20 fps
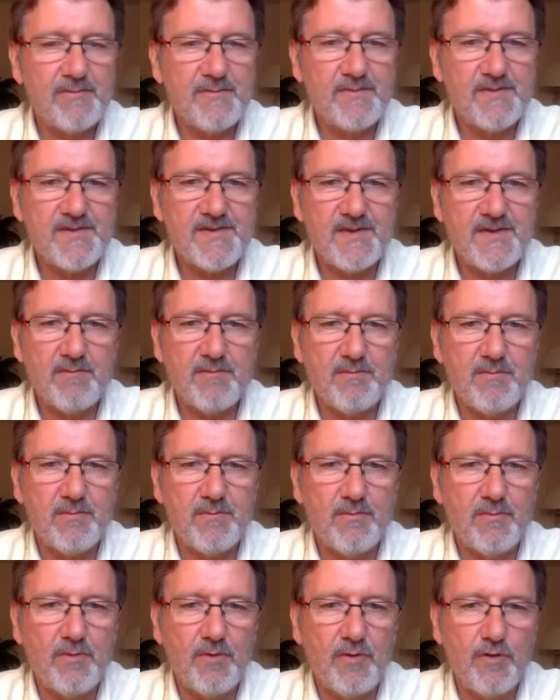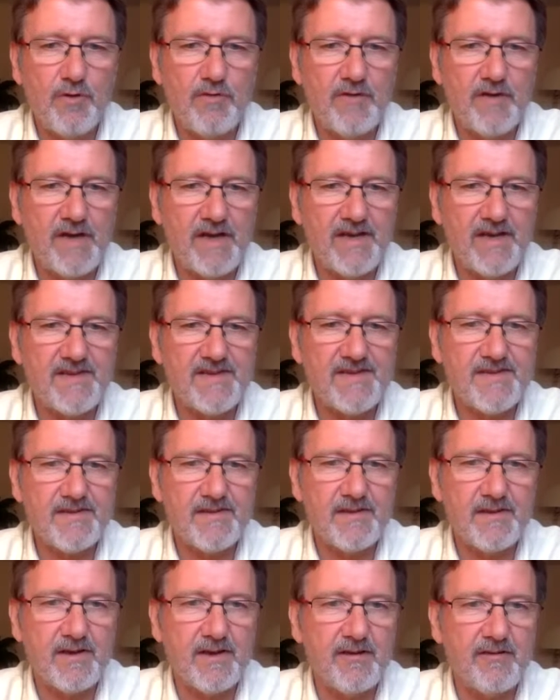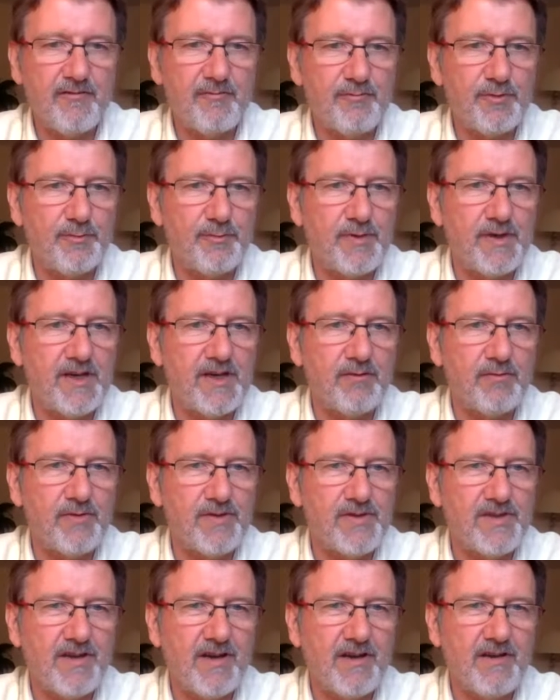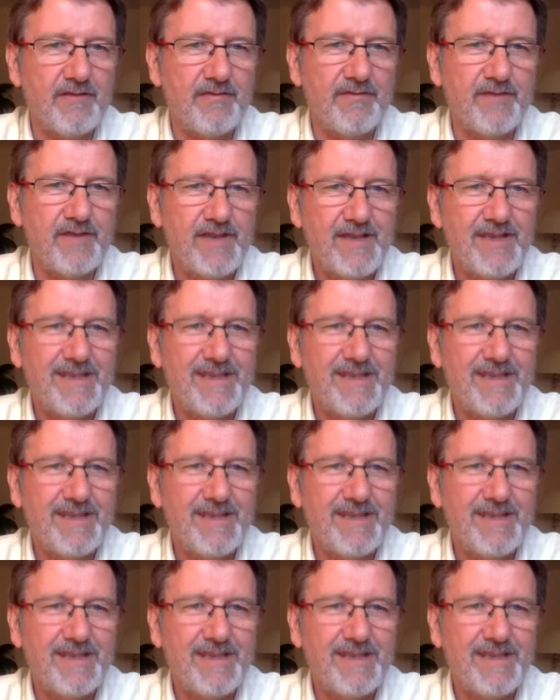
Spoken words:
some overheads that I've prepared, which kind of